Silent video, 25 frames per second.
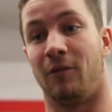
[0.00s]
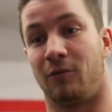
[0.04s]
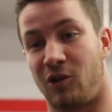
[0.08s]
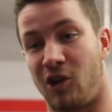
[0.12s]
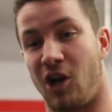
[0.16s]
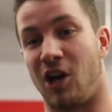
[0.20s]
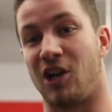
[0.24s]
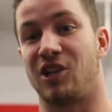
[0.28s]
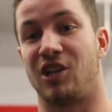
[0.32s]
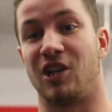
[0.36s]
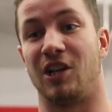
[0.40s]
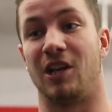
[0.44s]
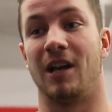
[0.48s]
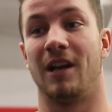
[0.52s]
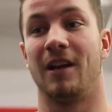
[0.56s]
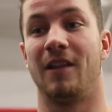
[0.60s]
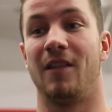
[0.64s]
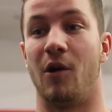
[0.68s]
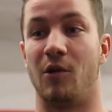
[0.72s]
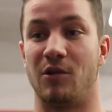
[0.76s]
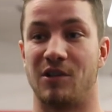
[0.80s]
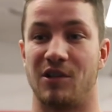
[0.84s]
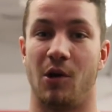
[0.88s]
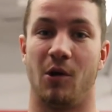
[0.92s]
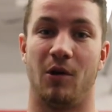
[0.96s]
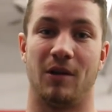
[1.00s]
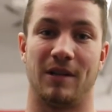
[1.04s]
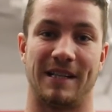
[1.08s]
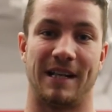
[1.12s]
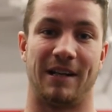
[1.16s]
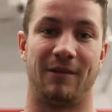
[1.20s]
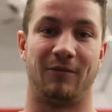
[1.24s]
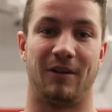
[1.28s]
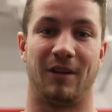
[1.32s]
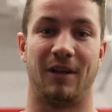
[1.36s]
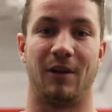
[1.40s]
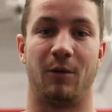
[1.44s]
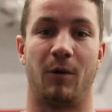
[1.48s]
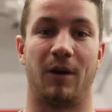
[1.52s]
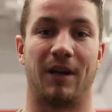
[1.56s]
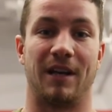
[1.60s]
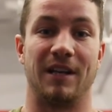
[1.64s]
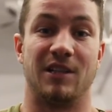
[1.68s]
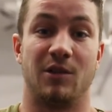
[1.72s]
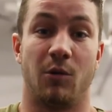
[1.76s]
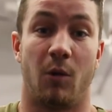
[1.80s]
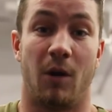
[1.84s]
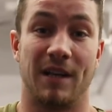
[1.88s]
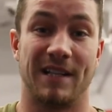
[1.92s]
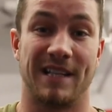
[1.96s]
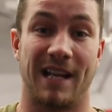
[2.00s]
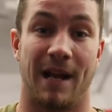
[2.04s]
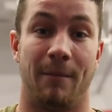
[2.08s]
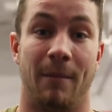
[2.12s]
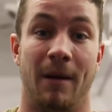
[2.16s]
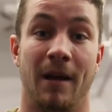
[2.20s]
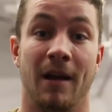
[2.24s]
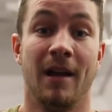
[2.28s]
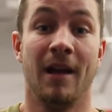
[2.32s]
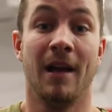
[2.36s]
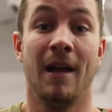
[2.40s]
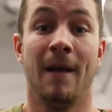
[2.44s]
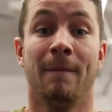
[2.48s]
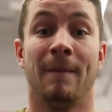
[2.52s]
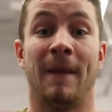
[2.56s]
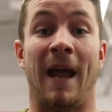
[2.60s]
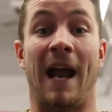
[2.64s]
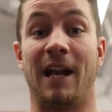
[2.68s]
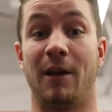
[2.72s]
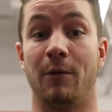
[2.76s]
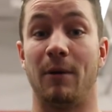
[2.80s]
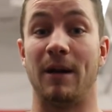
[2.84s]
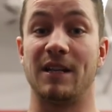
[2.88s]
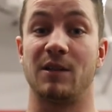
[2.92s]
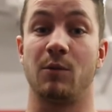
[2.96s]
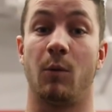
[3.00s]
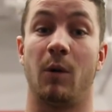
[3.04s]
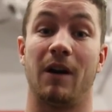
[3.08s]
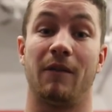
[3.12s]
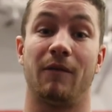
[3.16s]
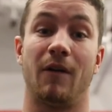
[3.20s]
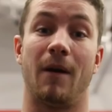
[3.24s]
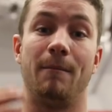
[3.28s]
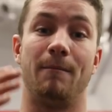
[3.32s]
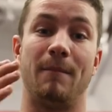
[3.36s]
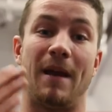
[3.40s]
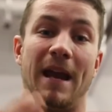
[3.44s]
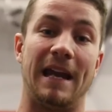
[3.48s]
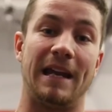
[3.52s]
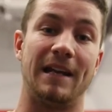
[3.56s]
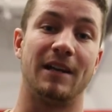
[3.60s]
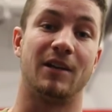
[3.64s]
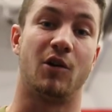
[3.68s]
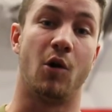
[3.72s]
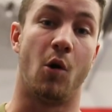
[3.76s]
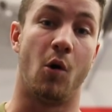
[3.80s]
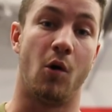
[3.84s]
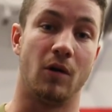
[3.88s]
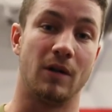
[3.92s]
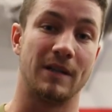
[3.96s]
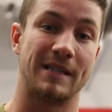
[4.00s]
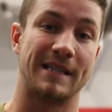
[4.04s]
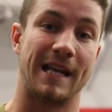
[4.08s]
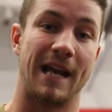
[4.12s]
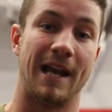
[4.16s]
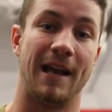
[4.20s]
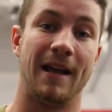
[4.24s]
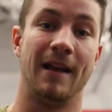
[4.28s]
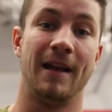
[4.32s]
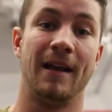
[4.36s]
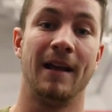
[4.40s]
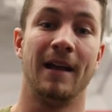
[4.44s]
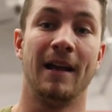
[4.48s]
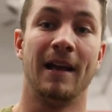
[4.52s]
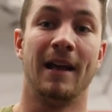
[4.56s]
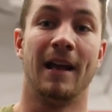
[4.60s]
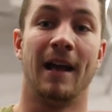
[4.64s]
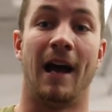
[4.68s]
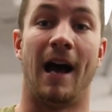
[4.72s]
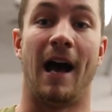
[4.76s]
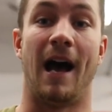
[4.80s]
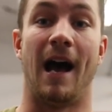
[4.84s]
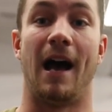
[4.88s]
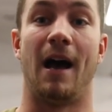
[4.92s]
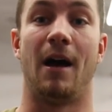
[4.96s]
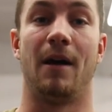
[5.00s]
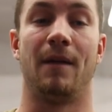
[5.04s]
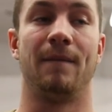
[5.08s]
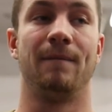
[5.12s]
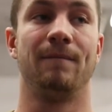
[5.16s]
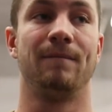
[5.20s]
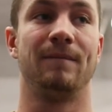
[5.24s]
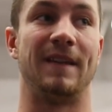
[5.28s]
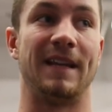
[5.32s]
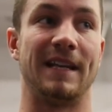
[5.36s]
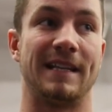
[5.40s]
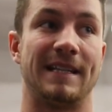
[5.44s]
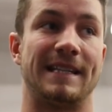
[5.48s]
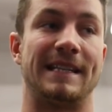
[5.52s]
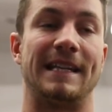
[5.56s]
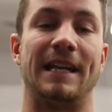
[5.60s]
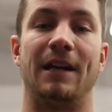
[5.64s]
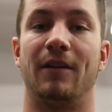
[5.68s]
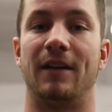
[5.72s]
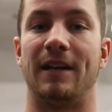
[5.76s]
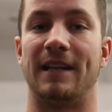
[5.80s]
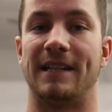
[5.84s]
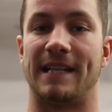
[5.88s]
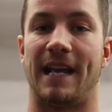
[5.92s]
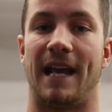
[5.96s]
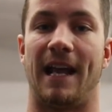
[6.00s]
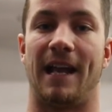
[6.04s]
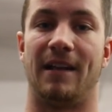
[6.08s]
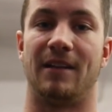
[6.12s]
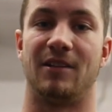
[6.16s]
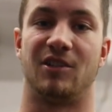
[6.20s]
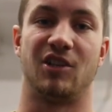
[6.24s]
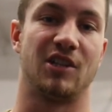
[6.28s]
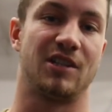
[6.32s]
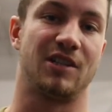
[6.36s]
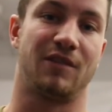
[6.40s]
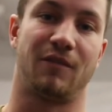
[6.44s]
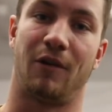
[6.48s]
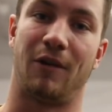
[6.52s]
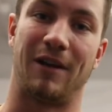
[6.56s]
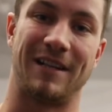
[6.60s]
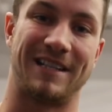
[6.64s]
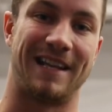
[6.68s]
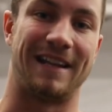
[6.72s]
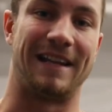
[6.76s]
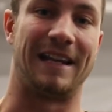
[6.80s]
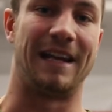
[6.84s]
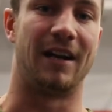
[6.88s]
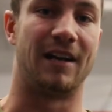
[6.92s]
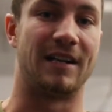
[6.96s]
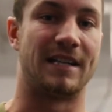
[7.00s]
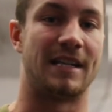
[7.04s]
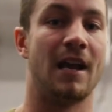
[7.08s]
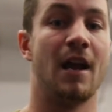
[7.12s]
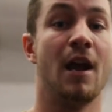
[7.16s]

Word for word: crushing those goals and really working towards them. Anyways, one of our main goals uh, this series and just the rest of the years.